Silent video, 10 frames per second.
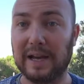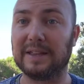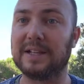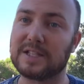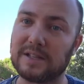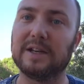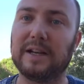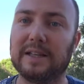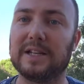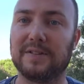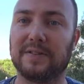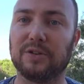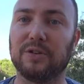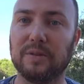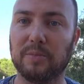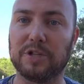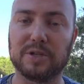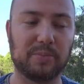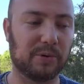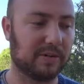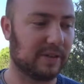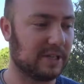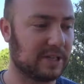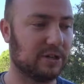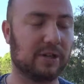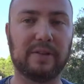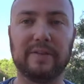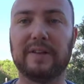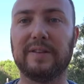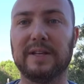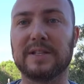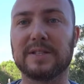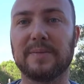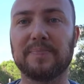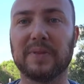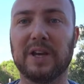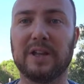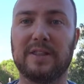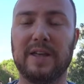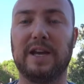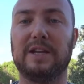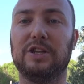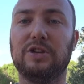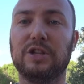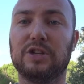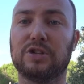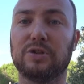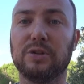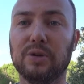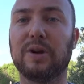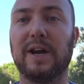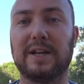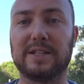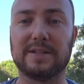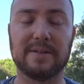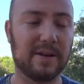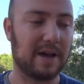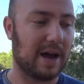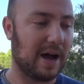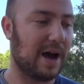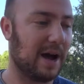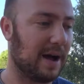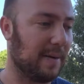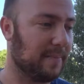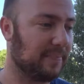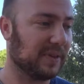And that's after all the most important thing. So the three things that you need to look at are: